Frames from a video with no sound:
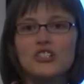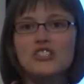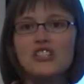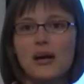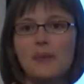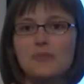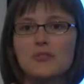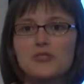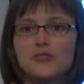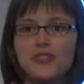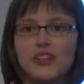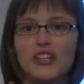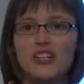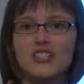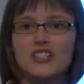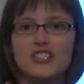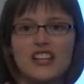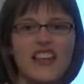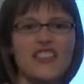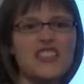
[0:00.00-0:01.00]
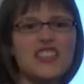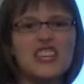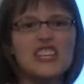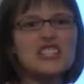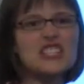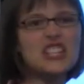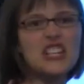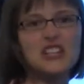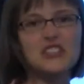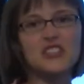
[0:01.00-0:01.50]
steps first, and
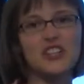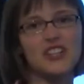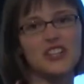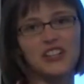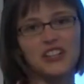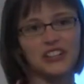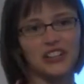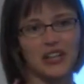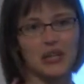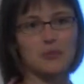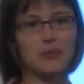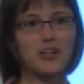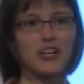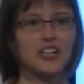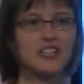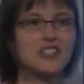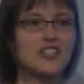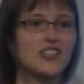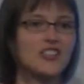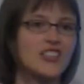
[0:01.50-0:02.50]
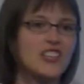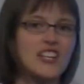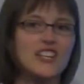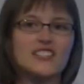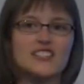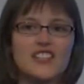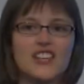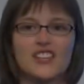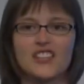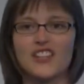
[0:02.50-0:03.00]
these things aren't glamorous. They're
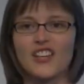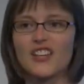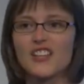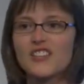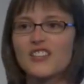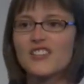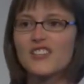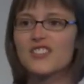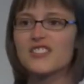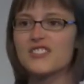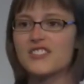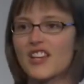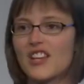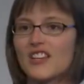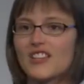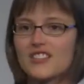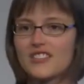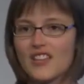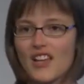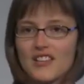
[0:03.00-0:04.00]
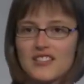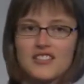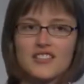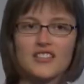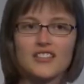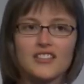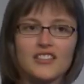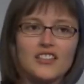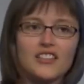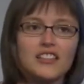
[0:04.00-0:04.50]
things like getting good data sets
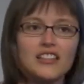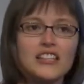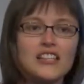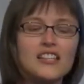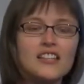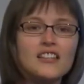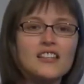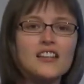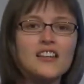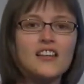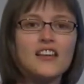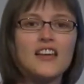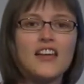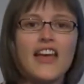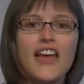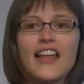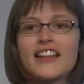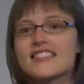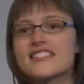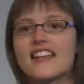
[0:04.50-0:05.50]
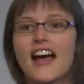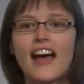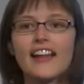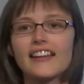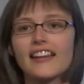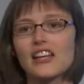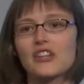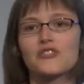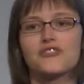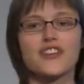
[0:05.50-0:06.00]
that are clean. It's not
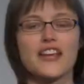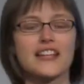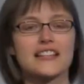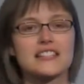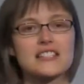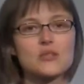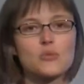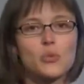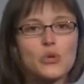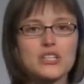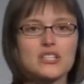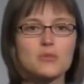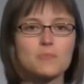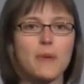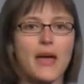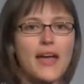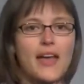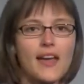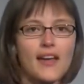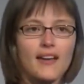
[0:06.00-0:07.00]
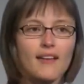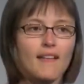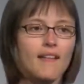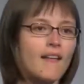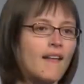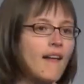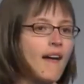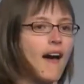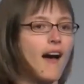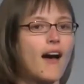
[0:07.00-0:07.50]
like fancy whiz-bang
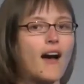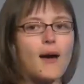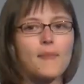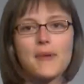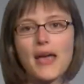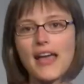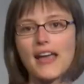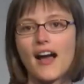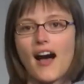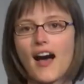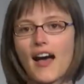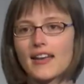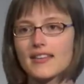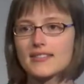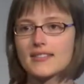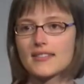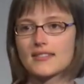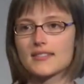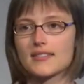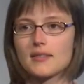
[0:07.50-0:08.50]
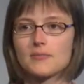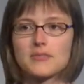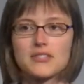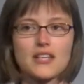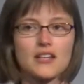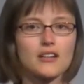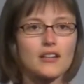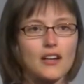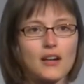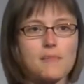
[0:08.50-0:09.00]
AI systems
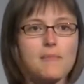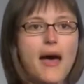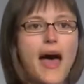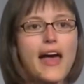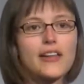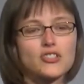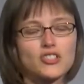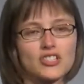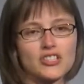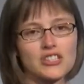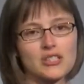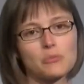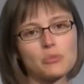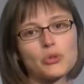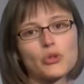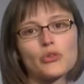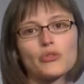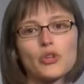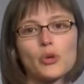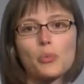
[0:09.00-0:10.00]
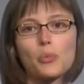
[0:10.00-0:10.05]
that are going to magically improve your